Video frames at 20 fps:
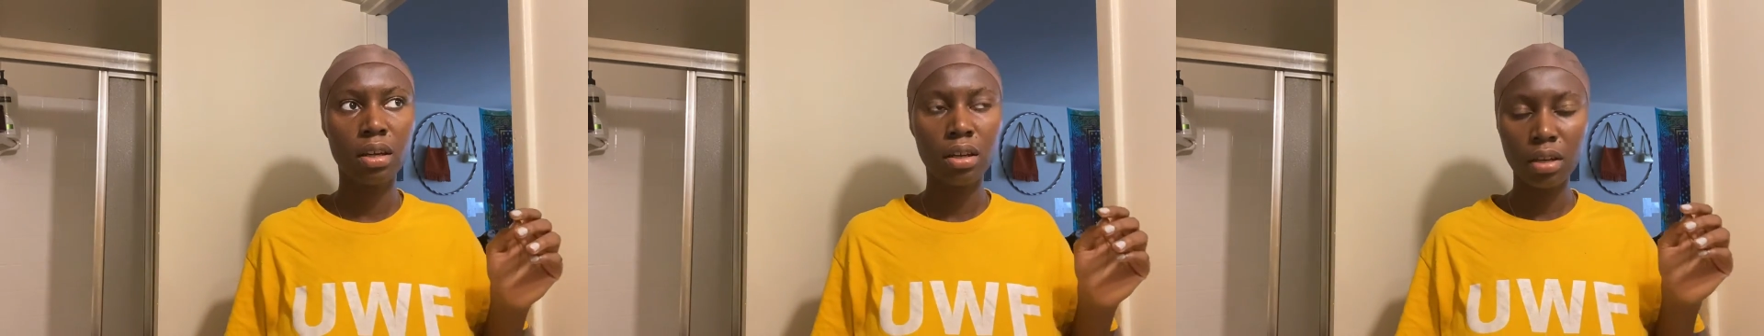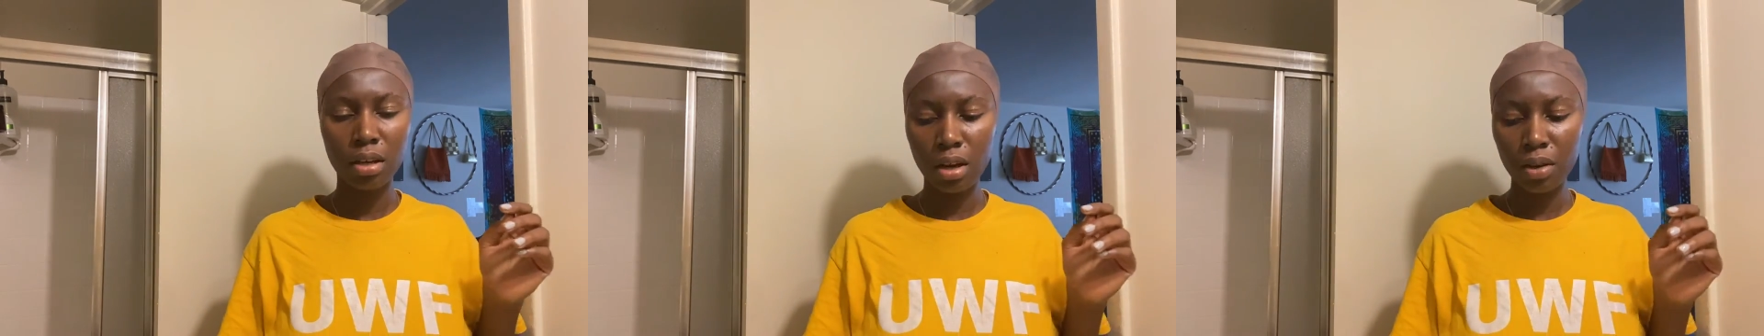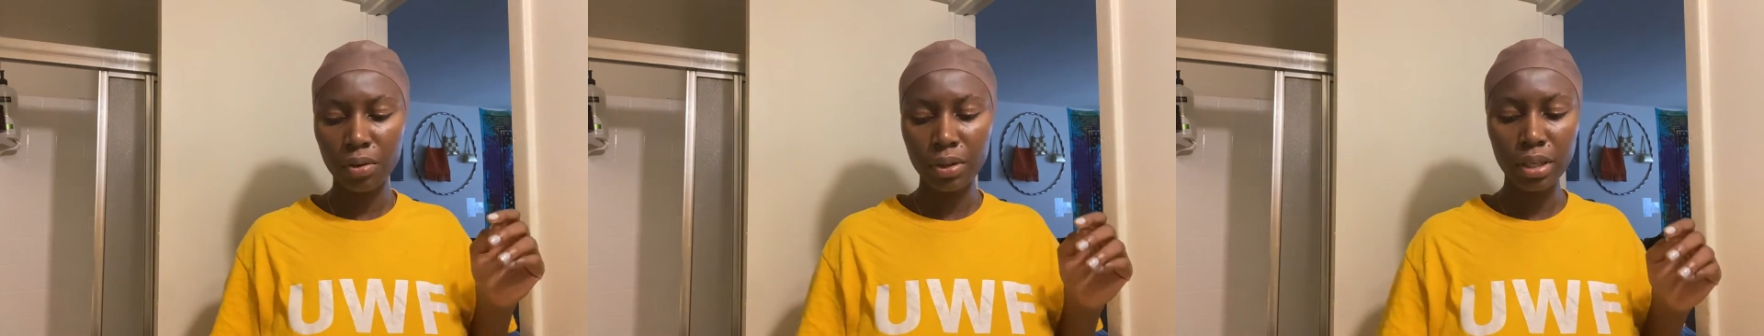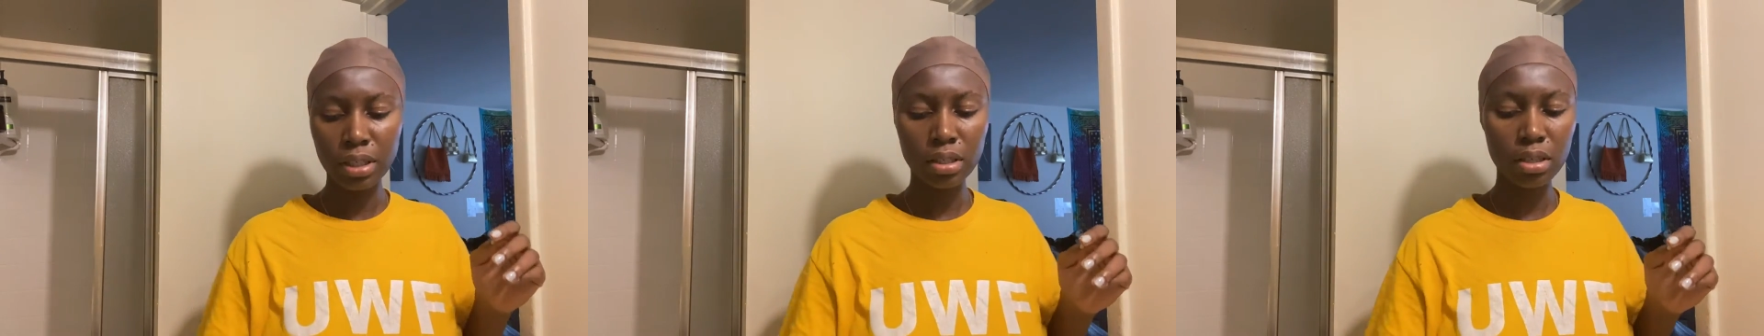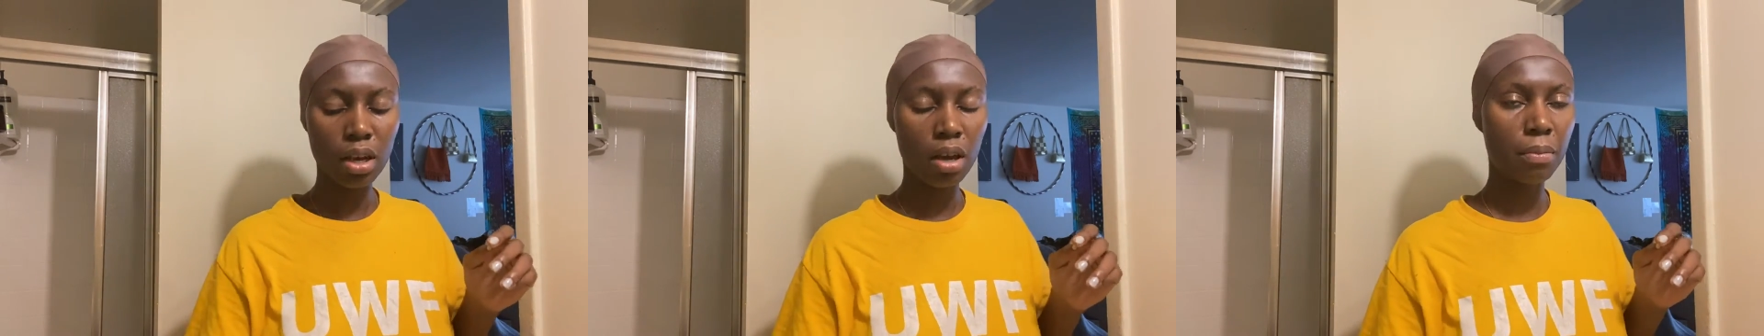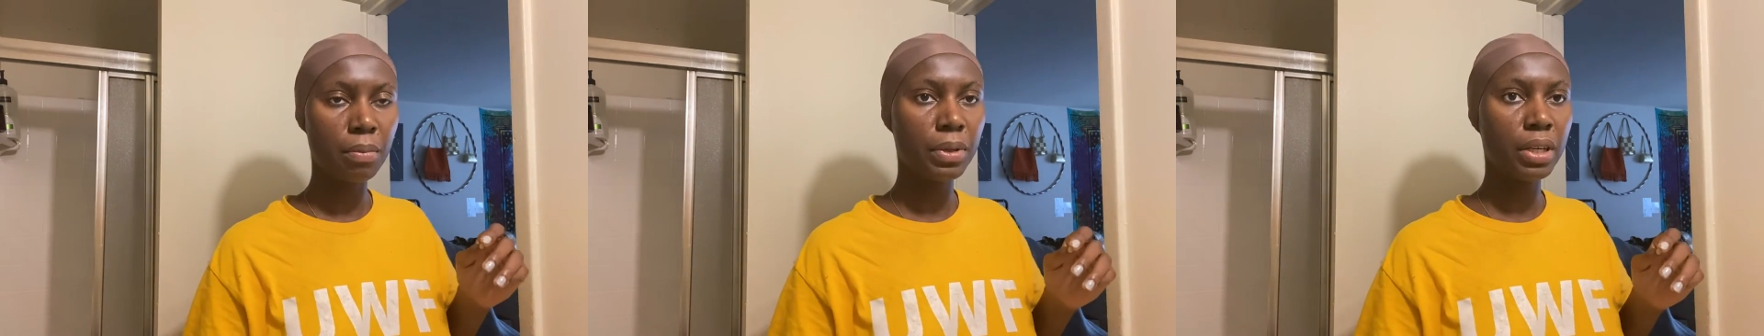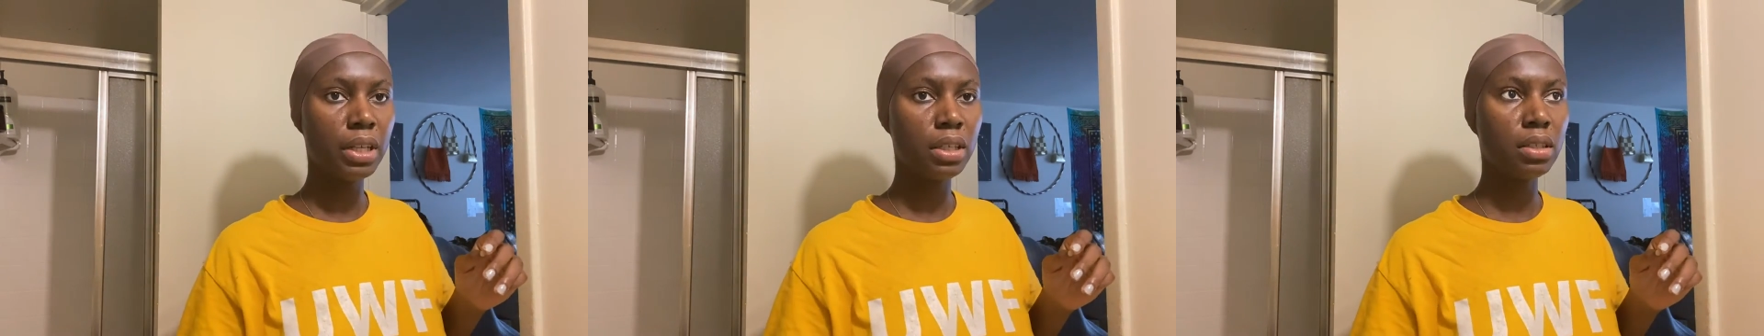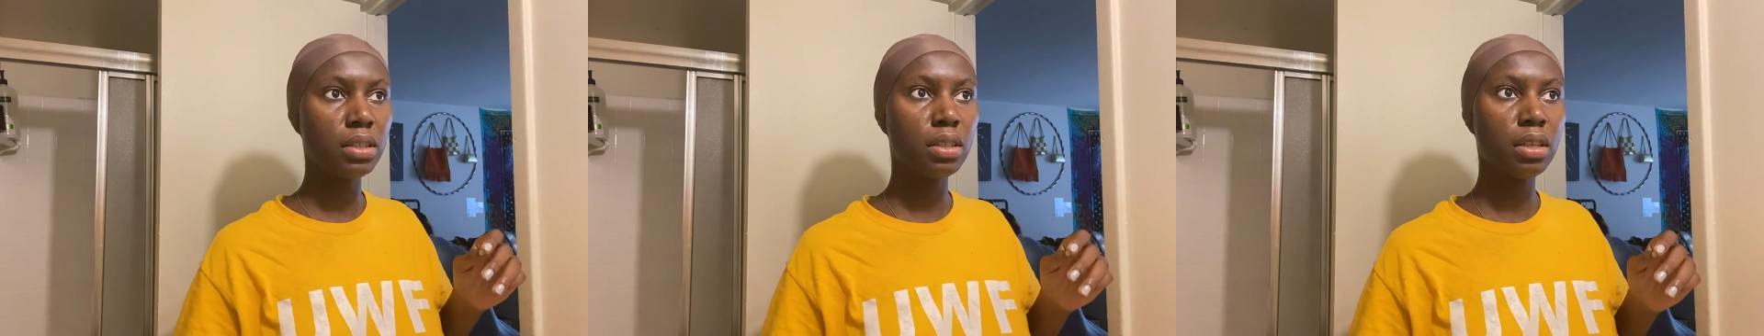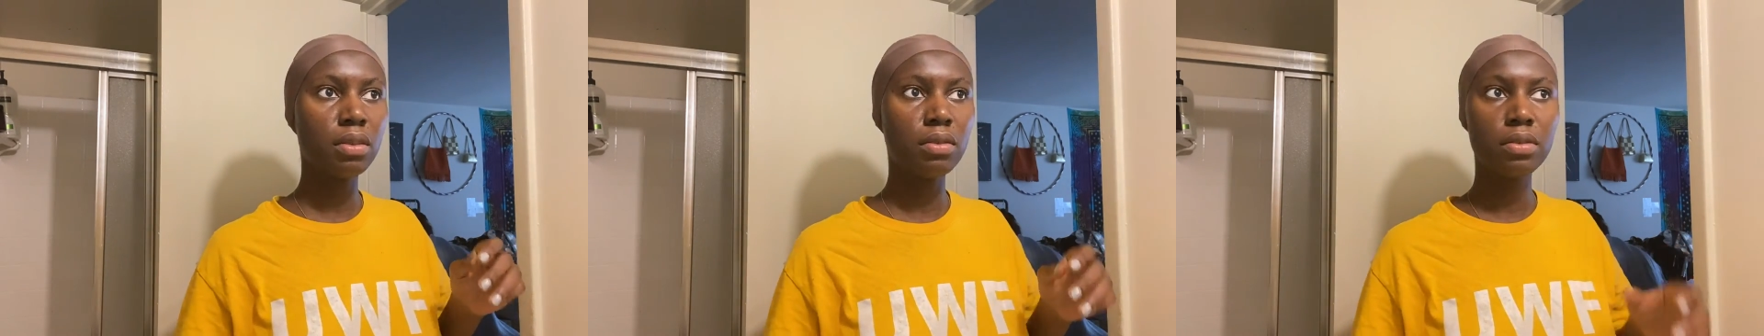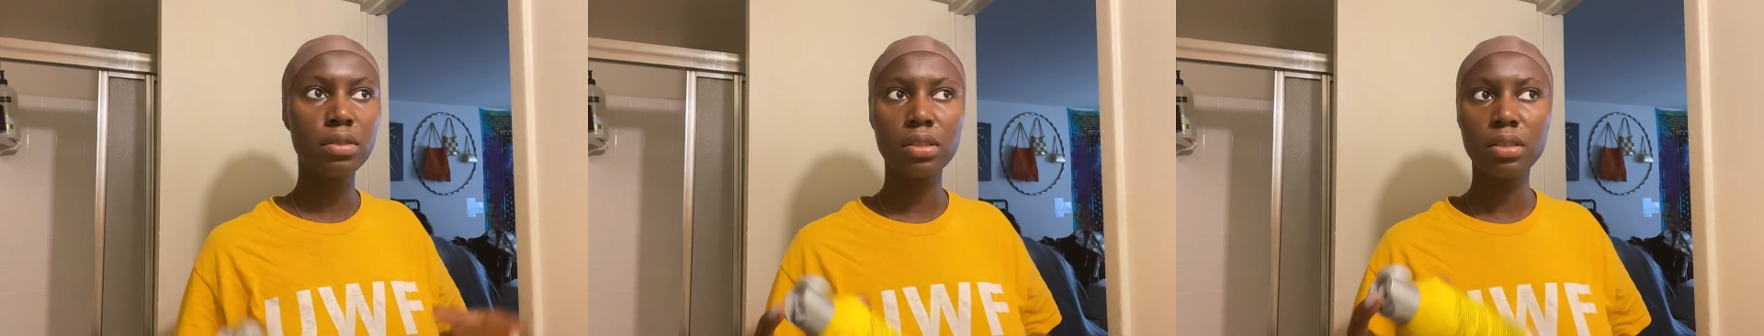no, these companies, they
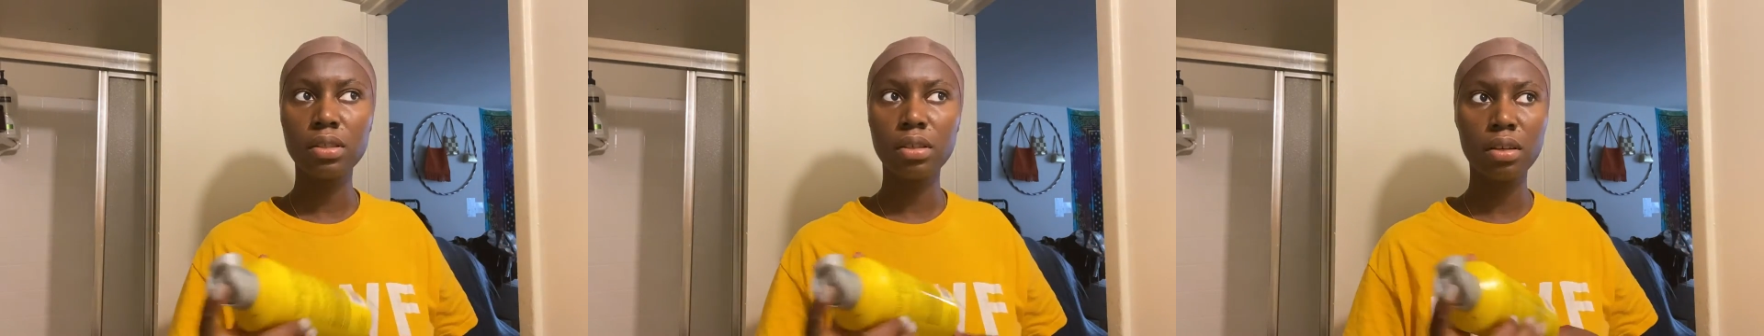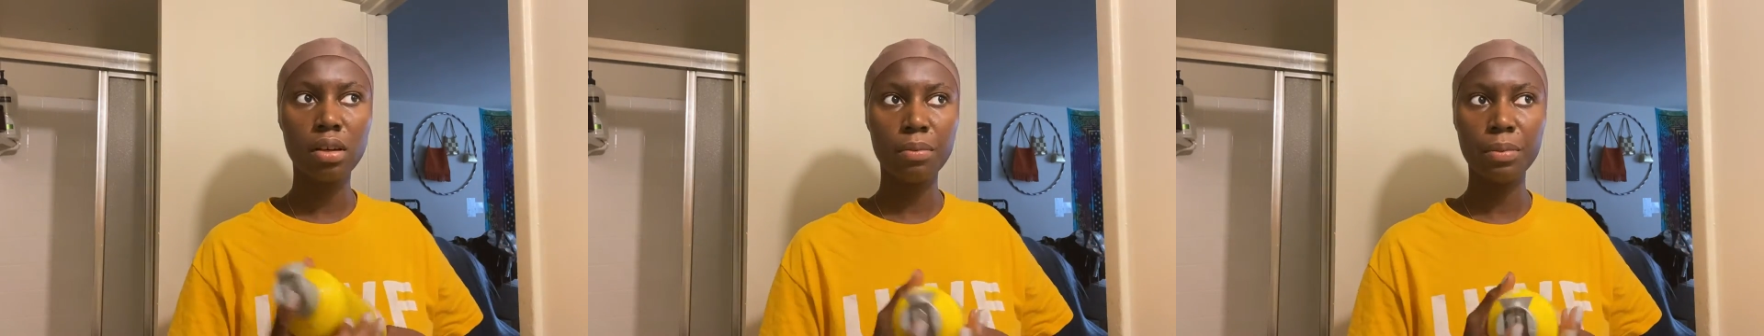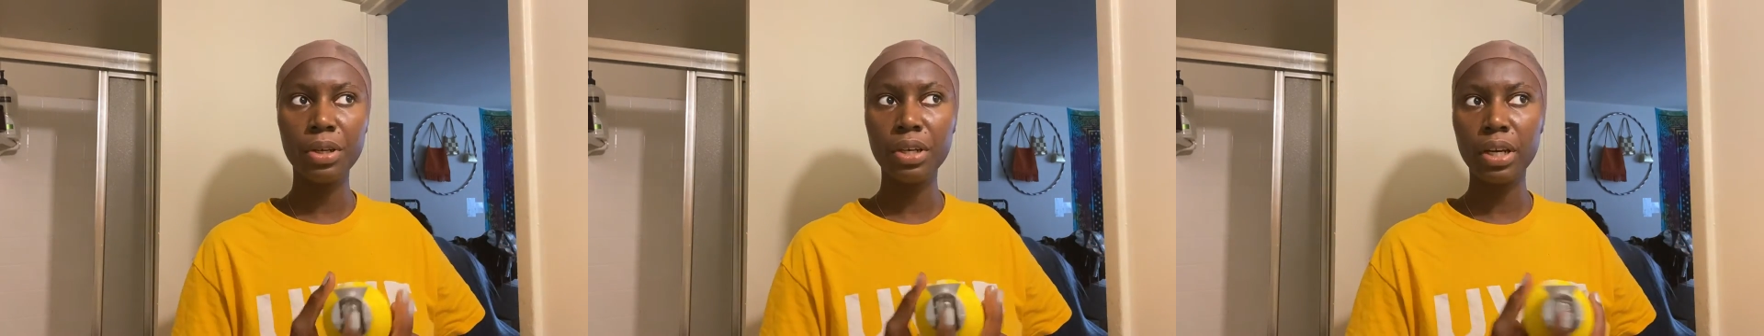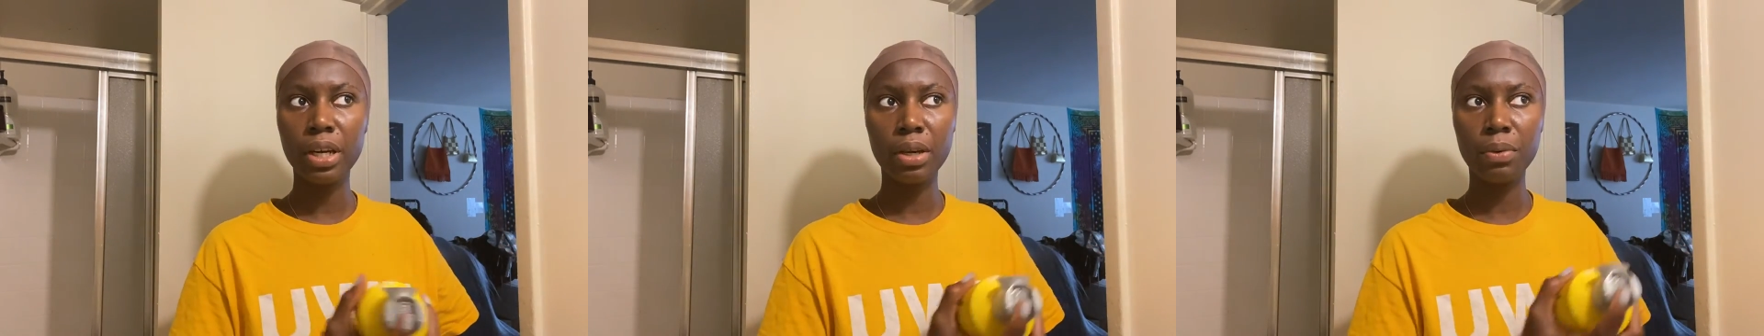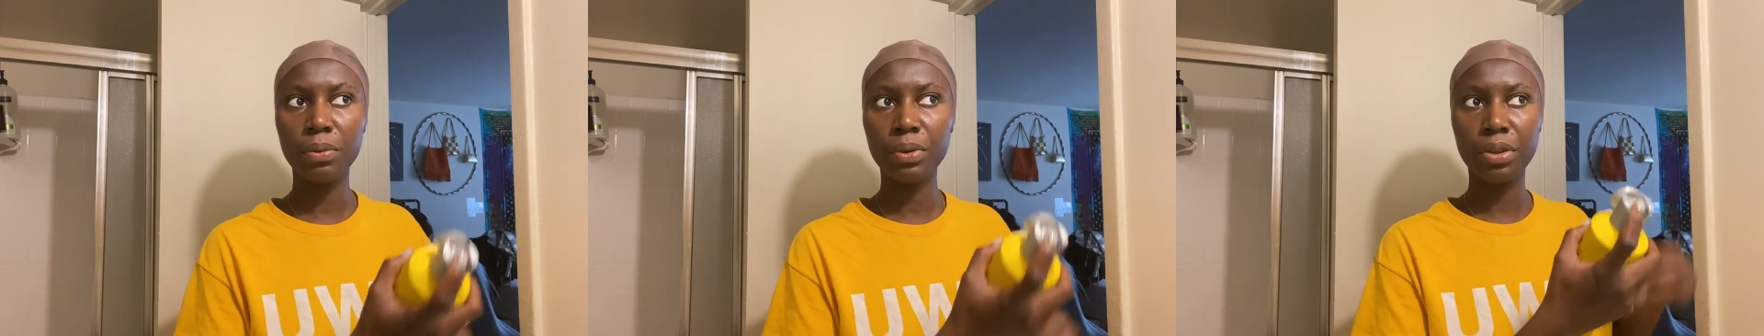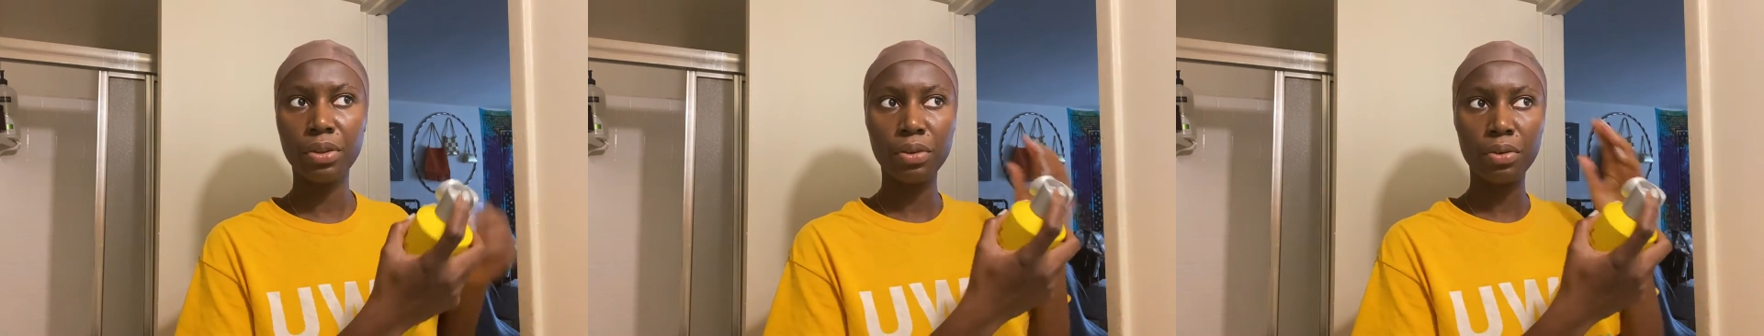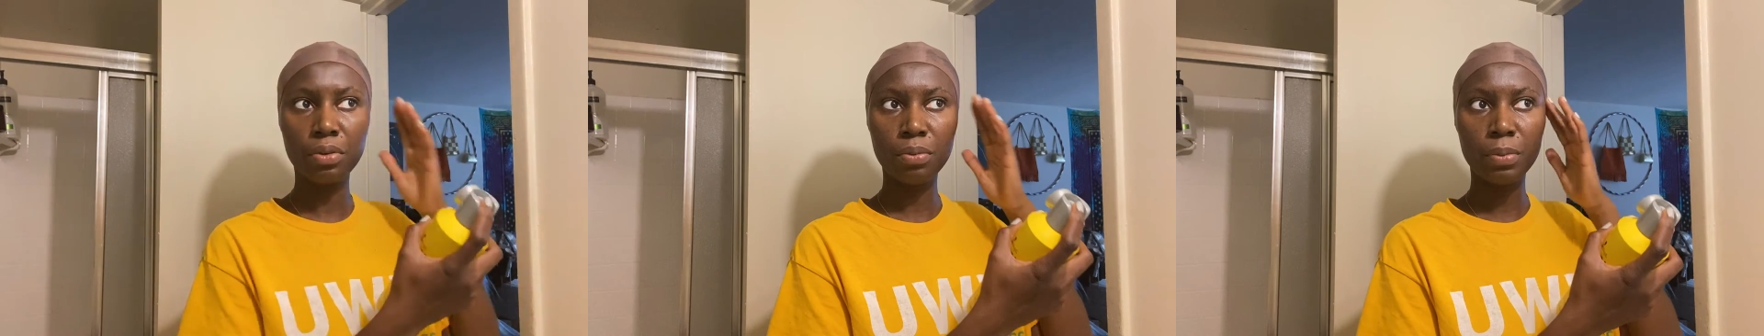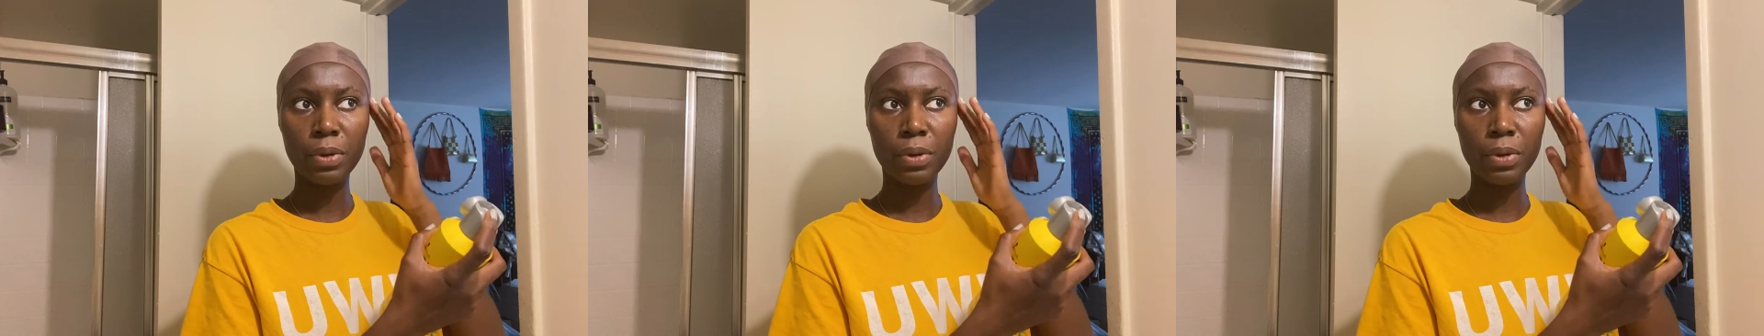don't communicate with you.